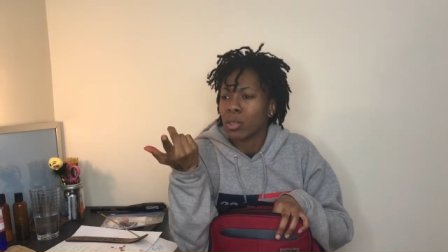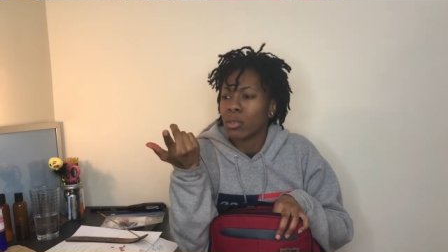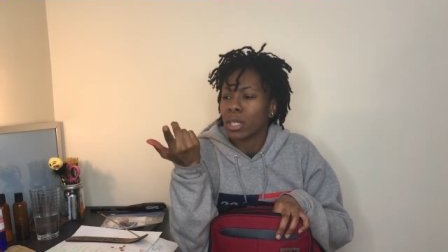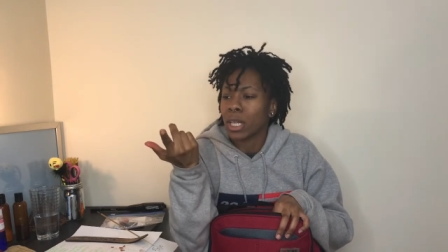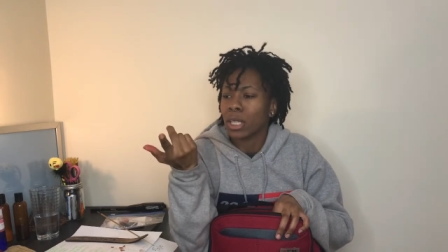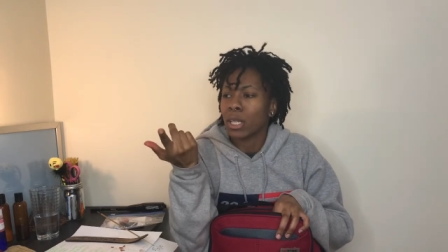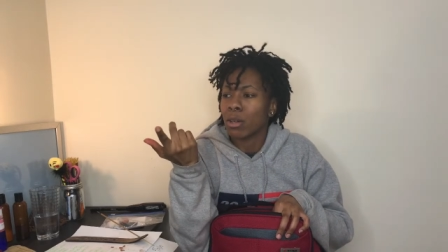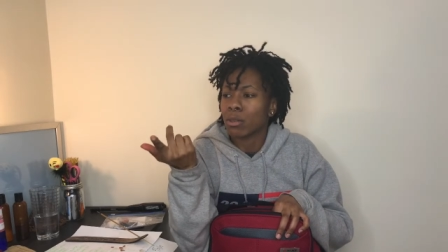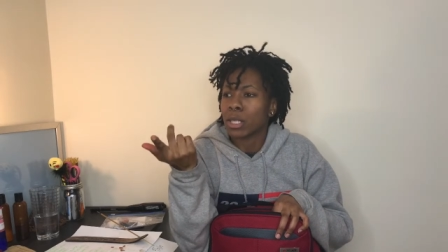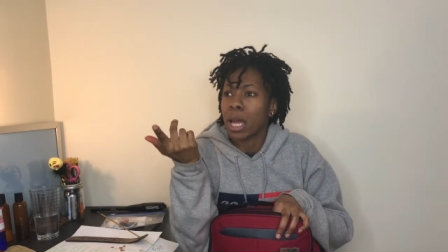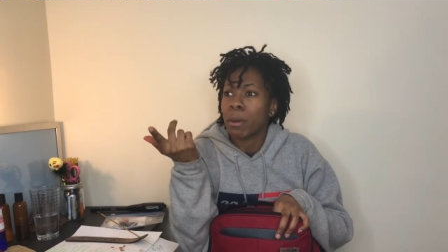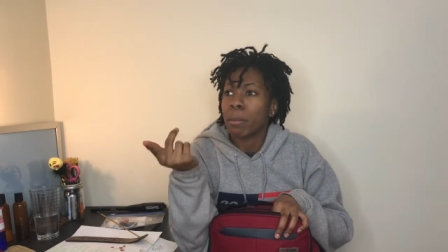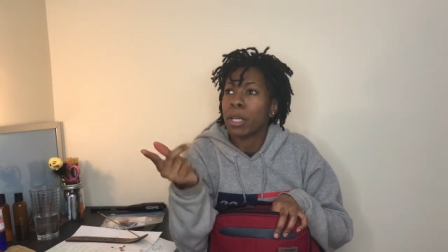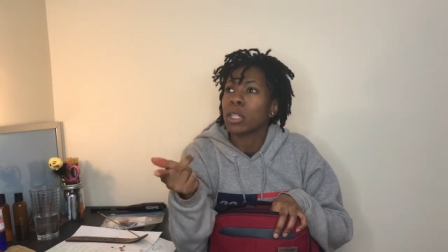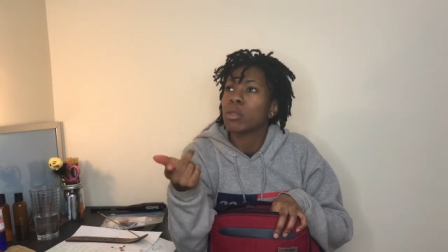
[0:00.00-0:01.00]
gonna take a long
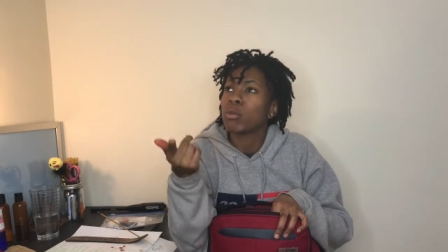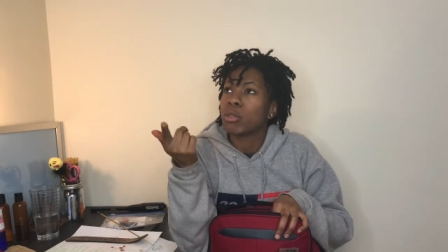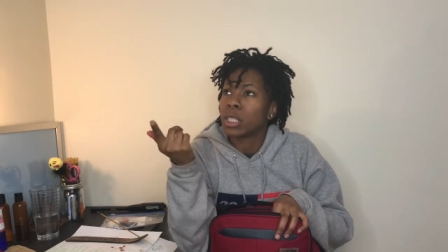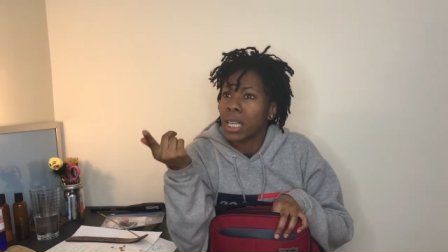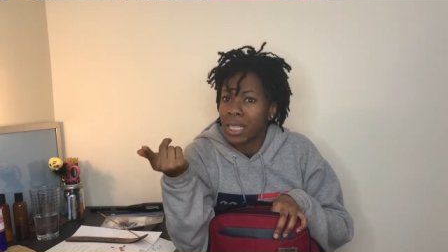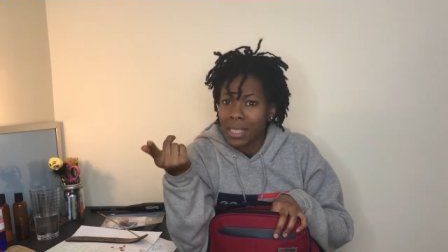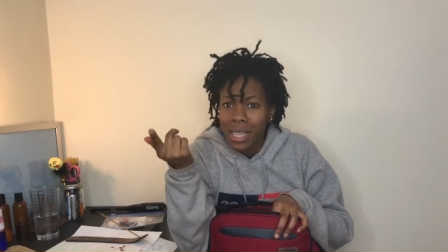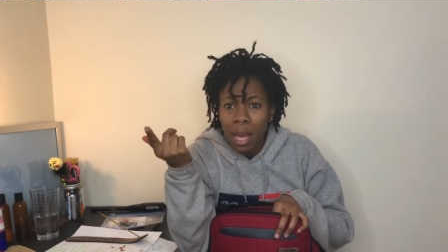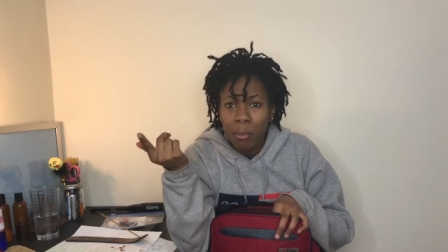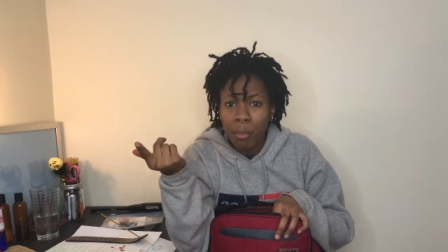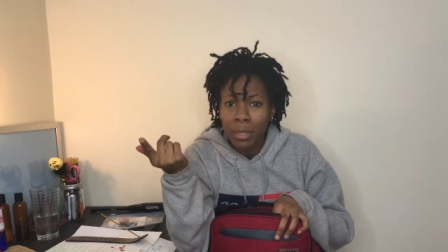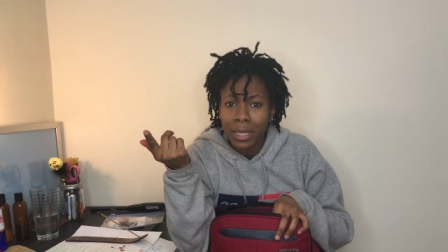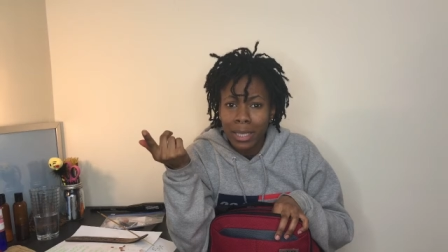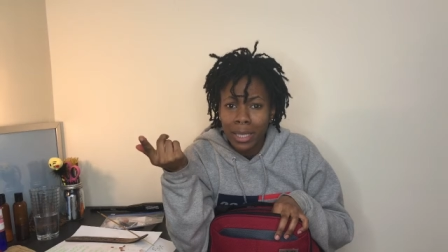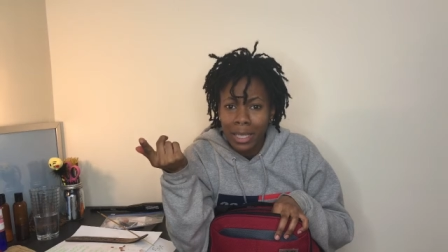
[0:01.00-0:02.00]
time and you just not
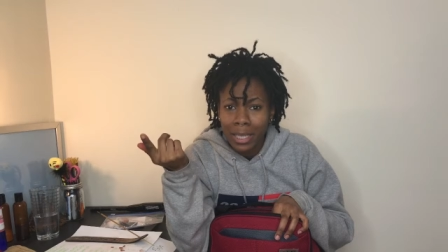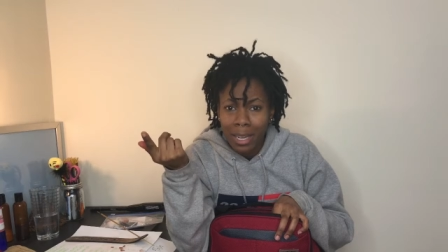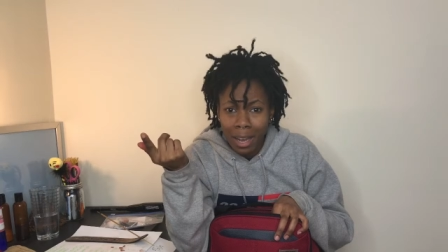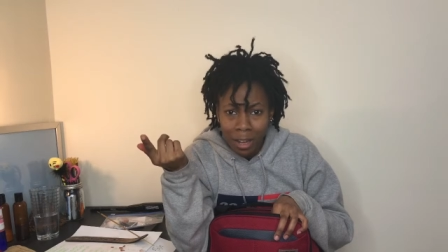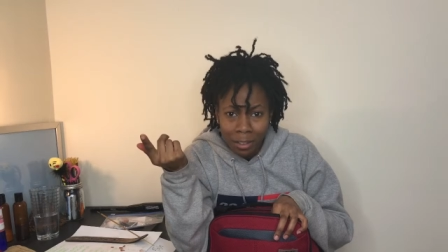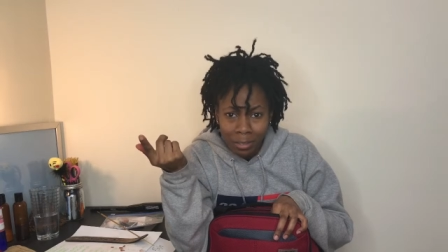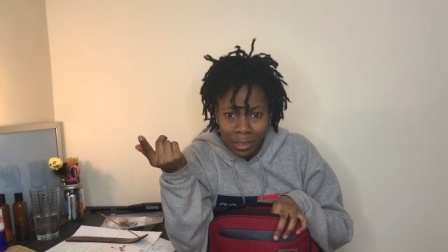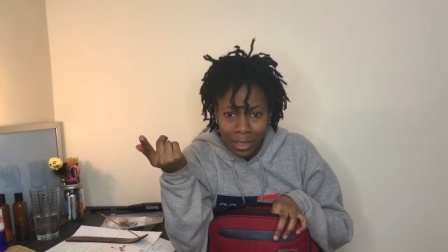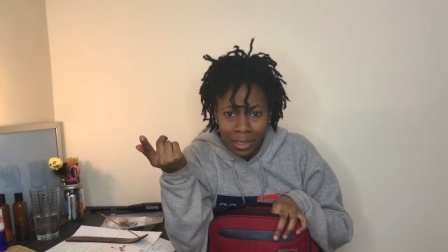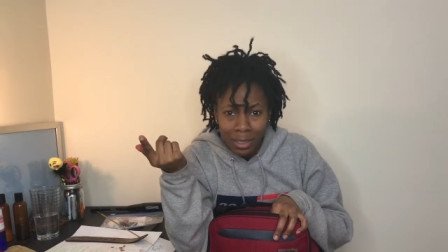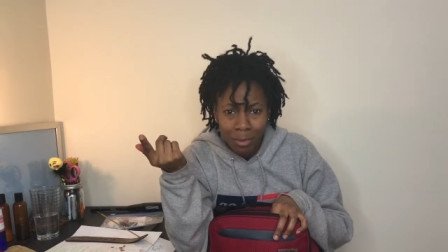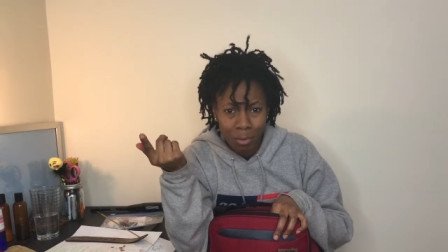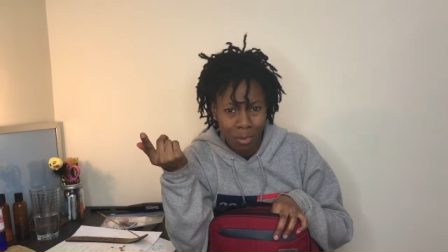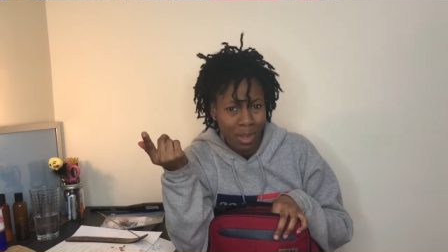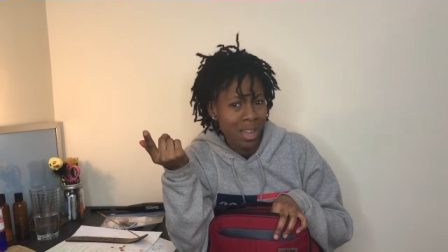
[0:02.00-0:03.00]
putting it in the oven?
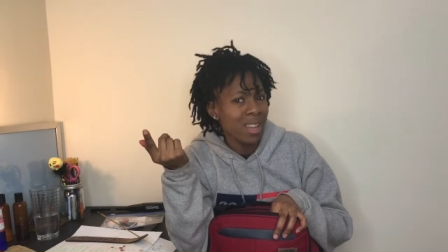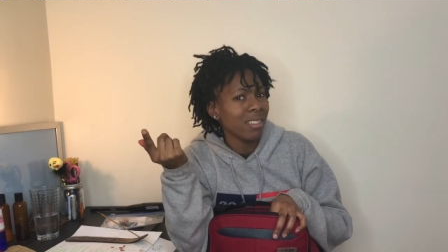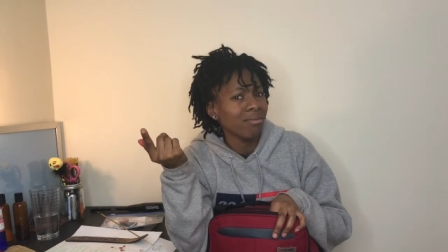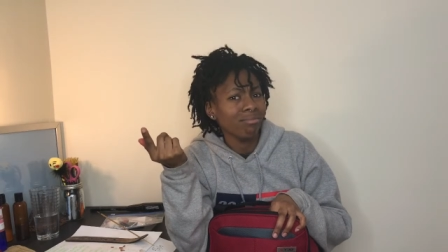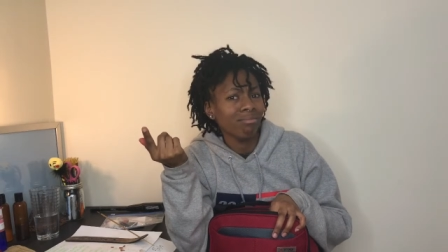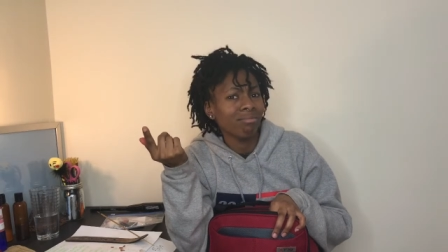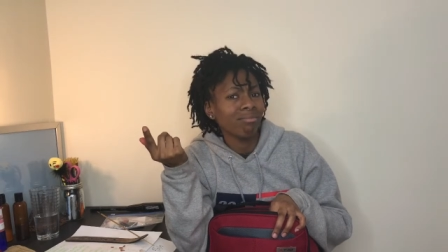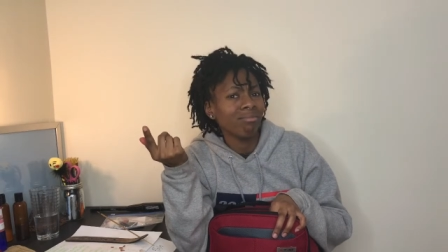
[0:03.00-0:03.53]
What?